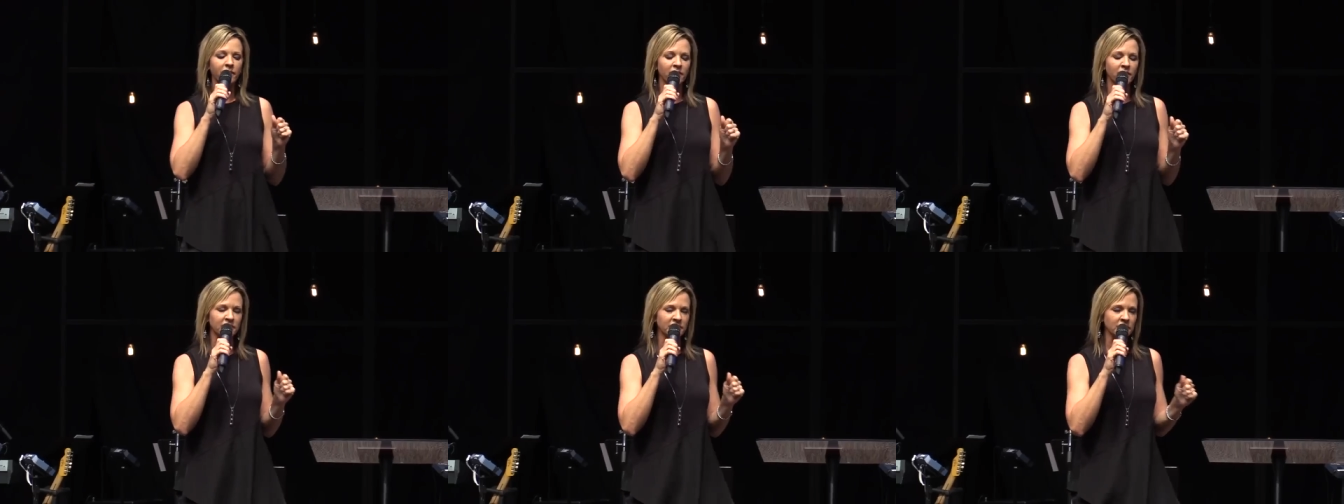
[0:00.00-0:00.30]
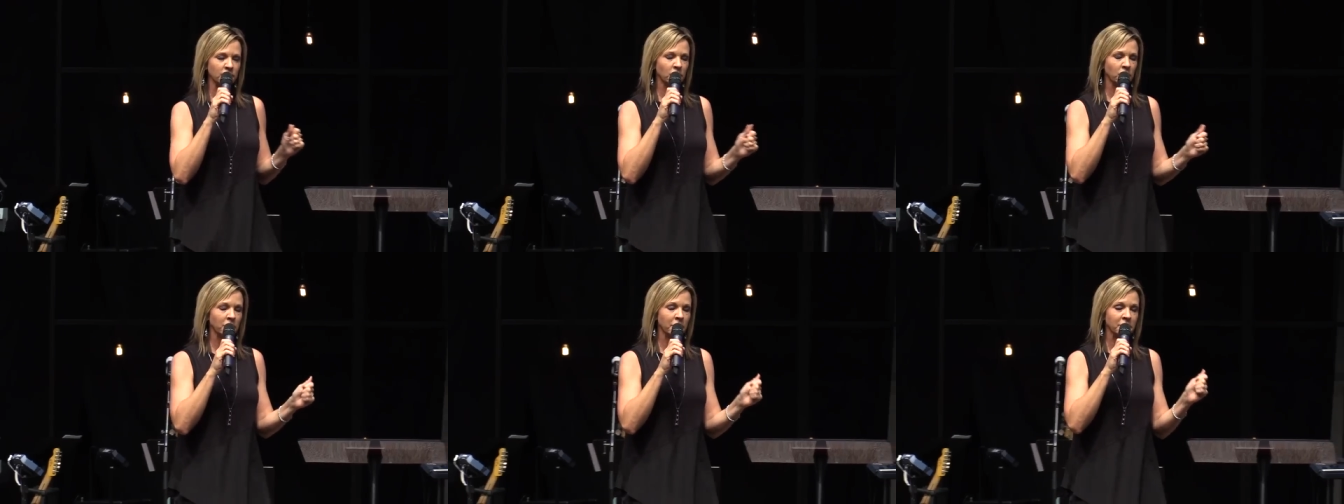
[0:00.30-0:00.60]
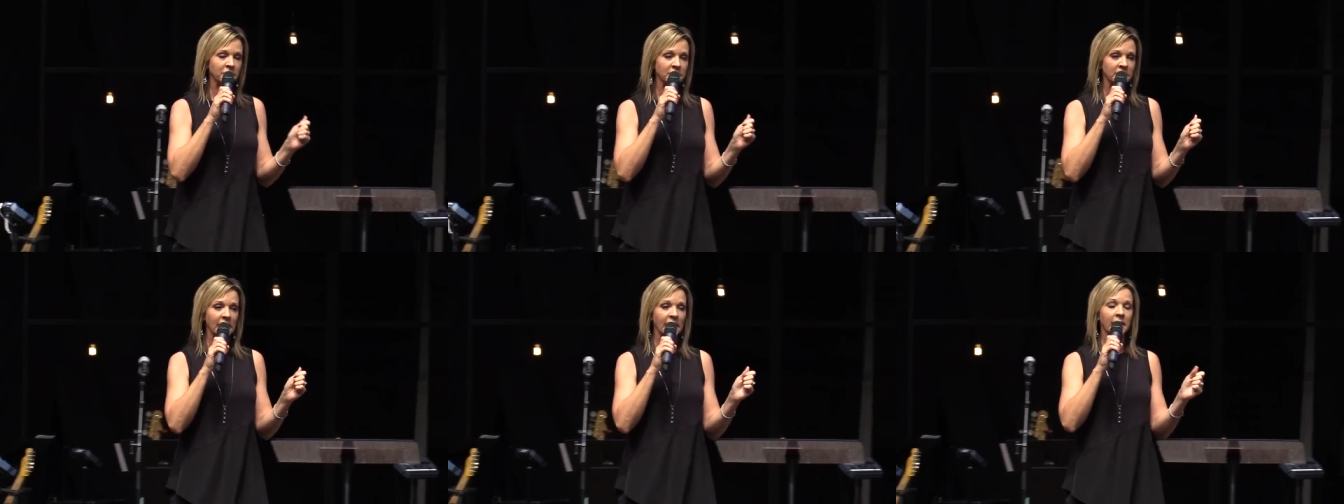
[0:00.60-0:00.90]
And so, where
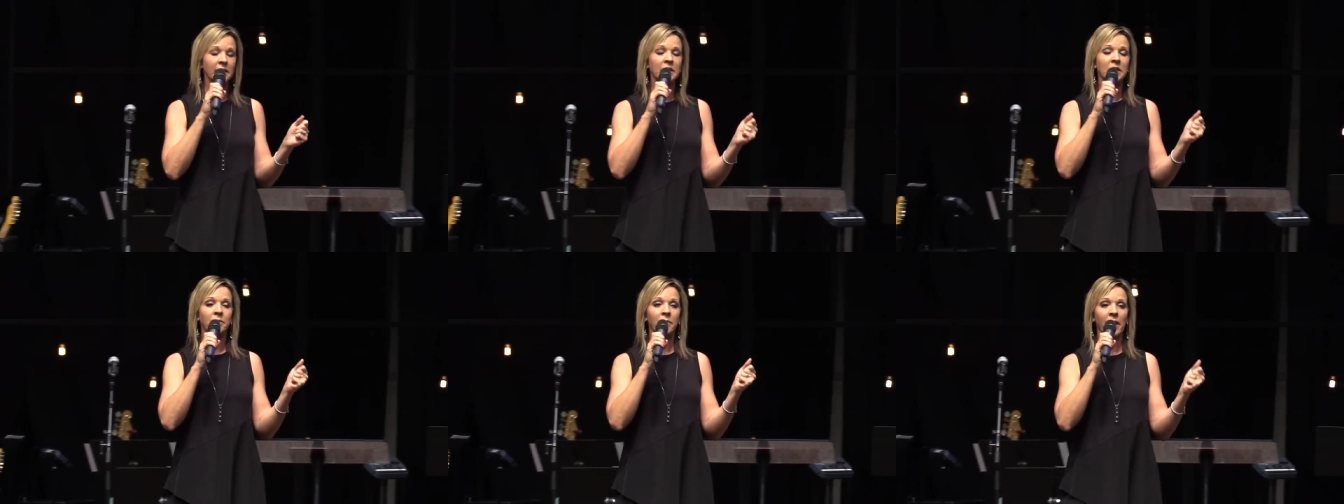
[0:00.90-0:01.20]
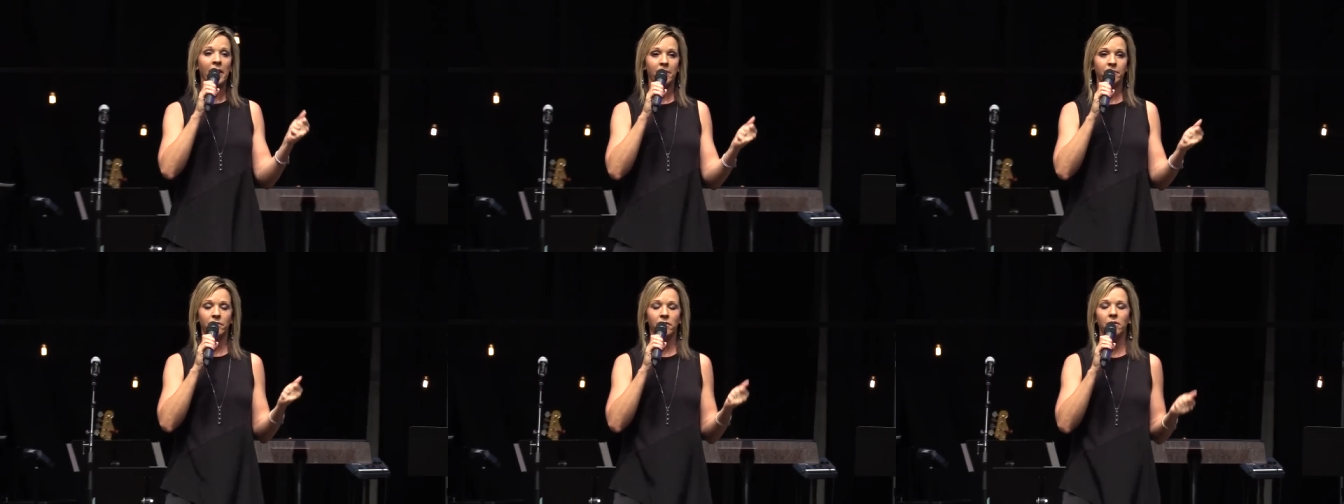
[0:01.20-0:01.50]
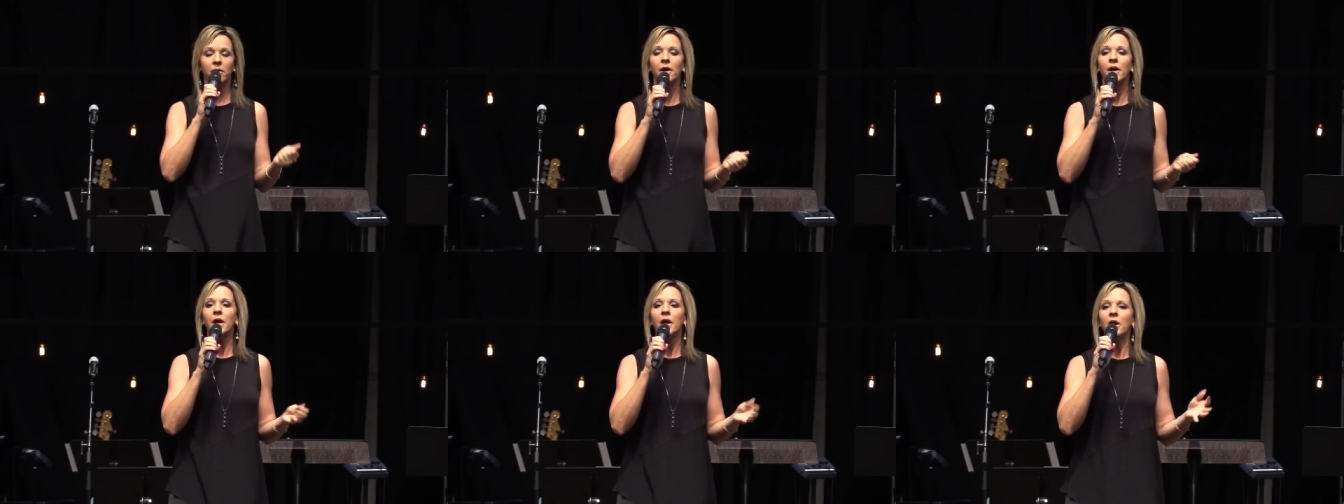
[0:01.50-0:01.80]
is that in the
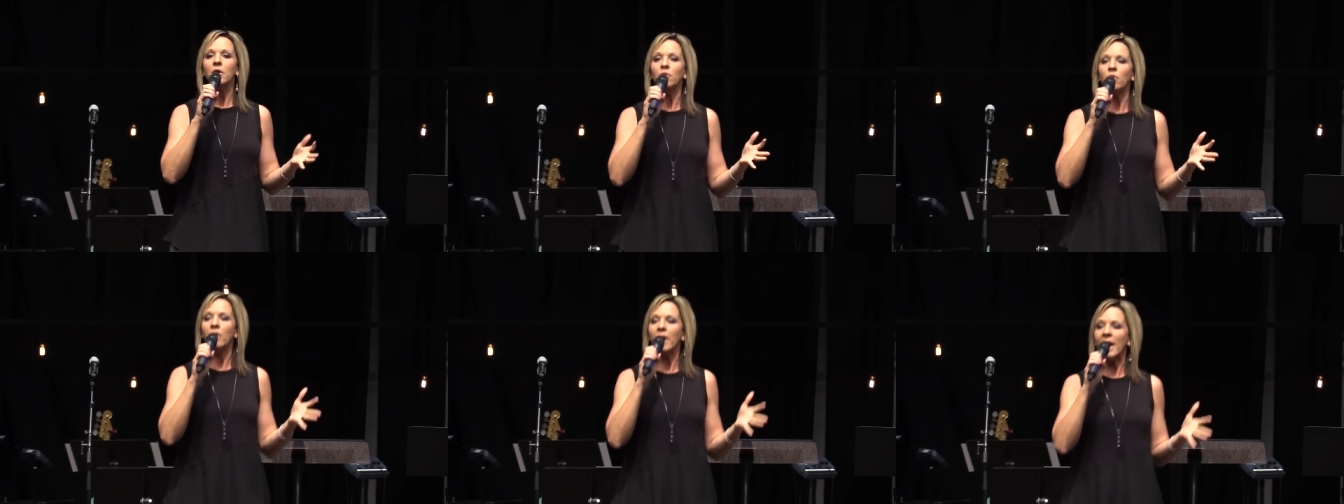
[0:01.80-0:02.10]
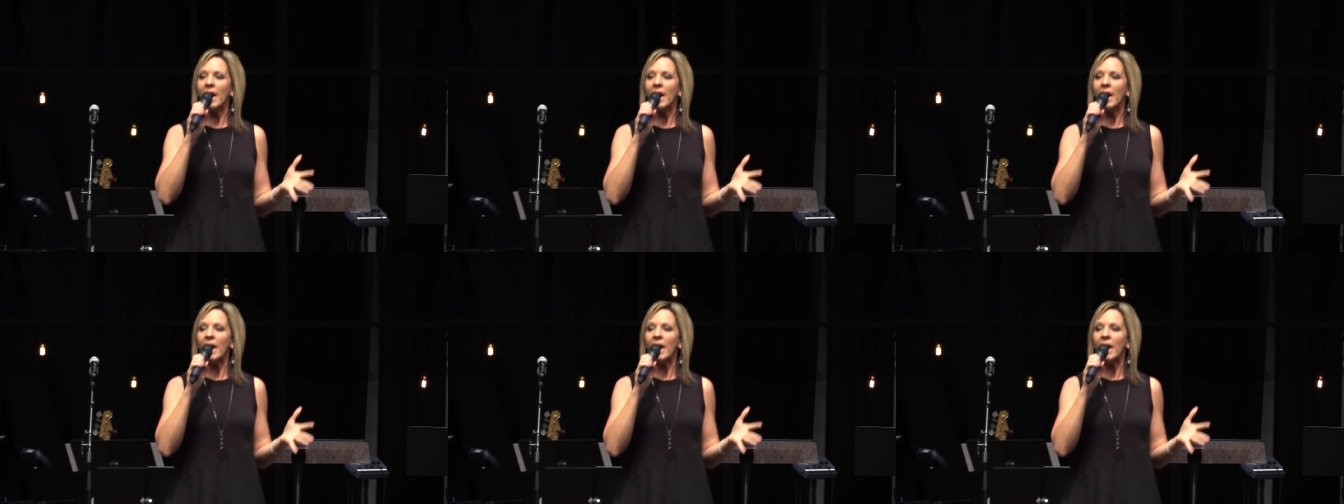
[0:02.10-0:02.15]
Bible? Well,